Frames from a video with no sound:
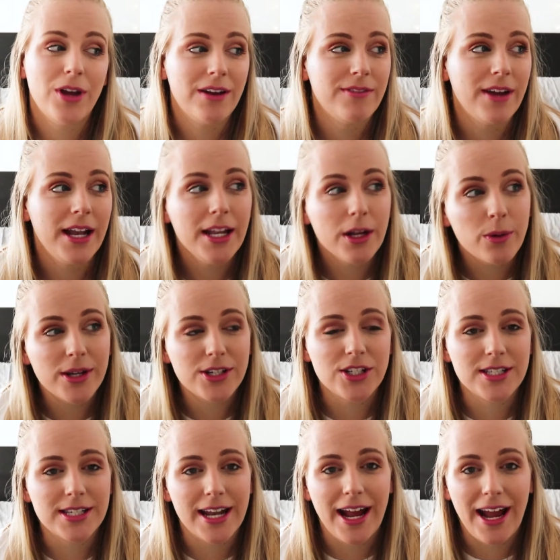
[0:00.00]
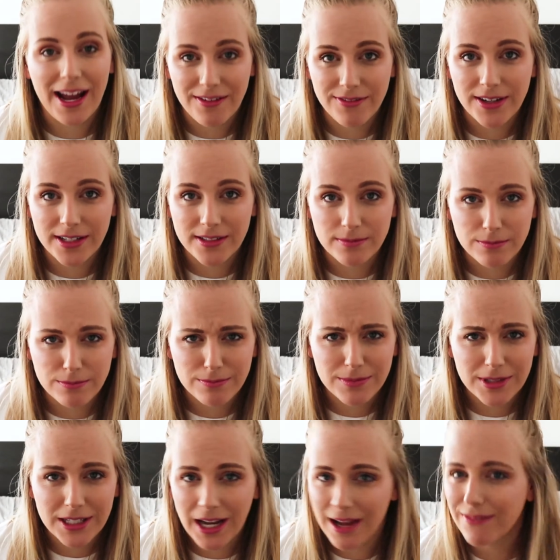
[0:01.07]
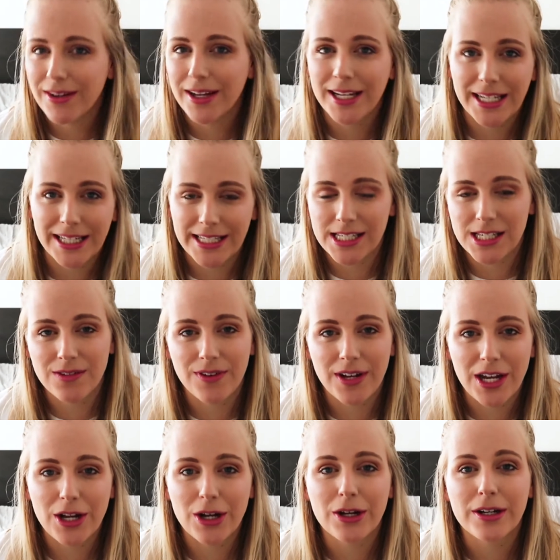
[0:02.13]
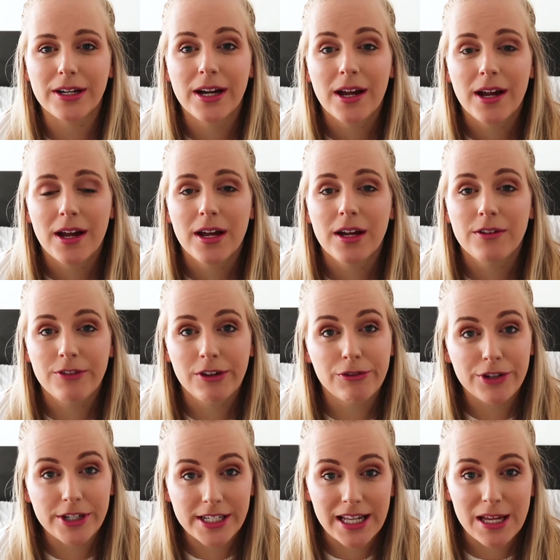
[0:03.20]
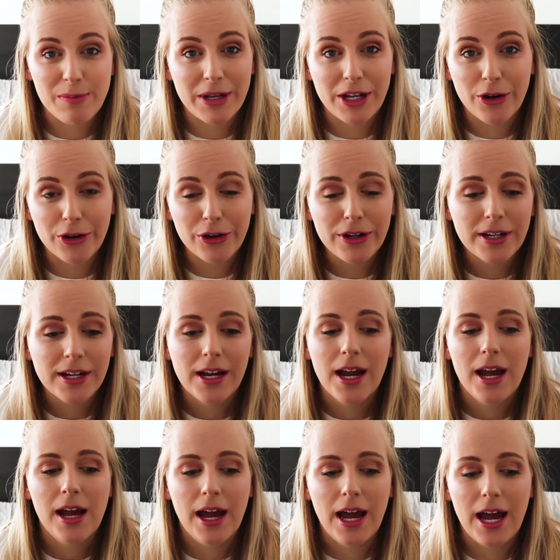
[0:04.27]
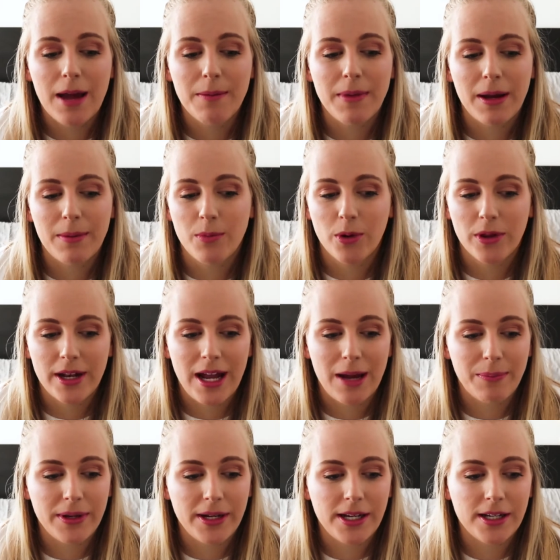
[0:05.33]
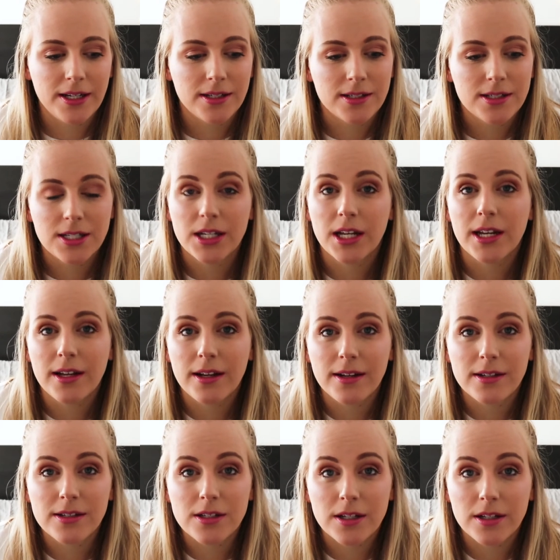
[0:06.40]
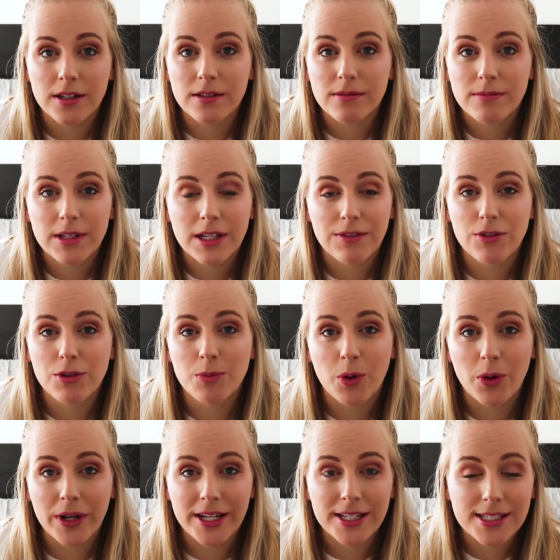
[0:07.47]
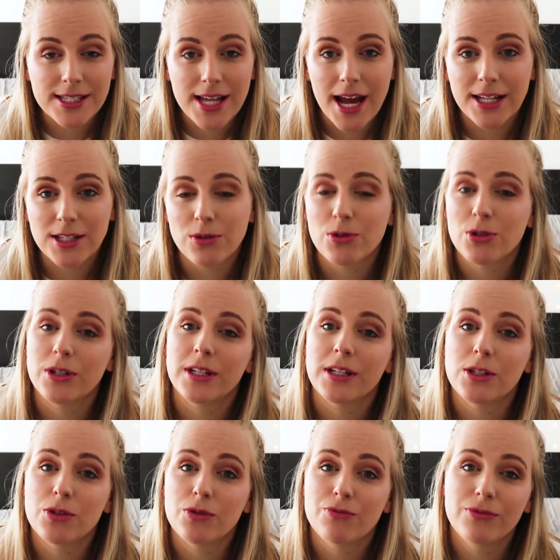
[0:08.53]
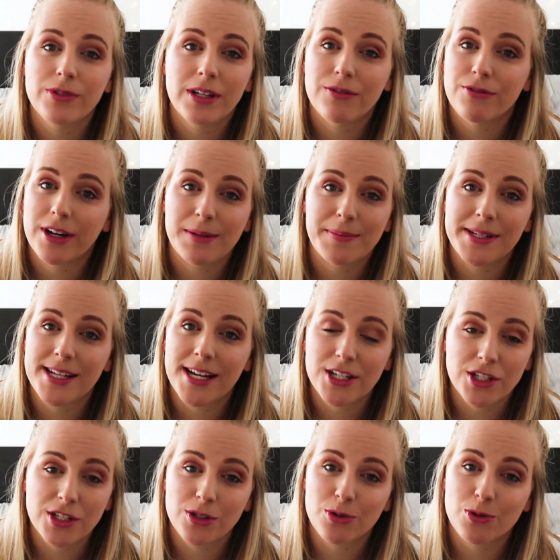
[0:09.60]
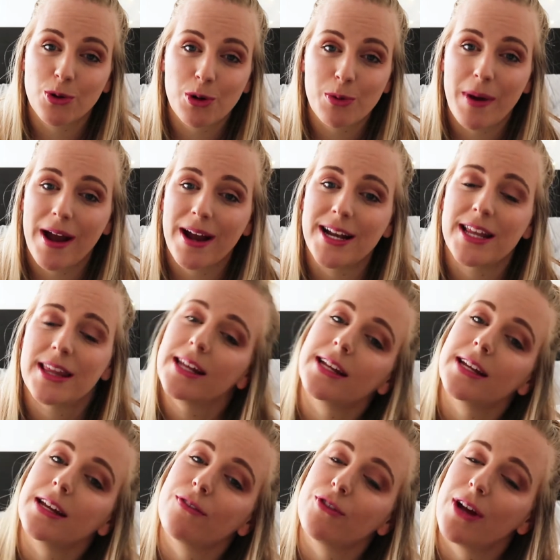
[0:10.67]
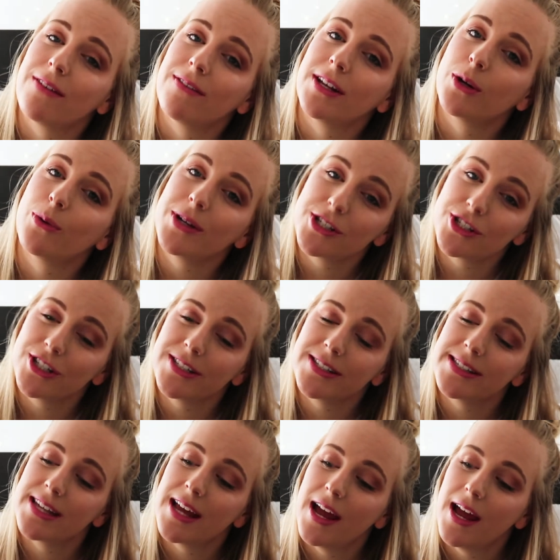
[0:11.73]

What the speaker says: have any questions that I haven't covered in this video, feel free to let me know. I'm more than happy to give you more insights or to give recommendations or talk about anything if you have any questions.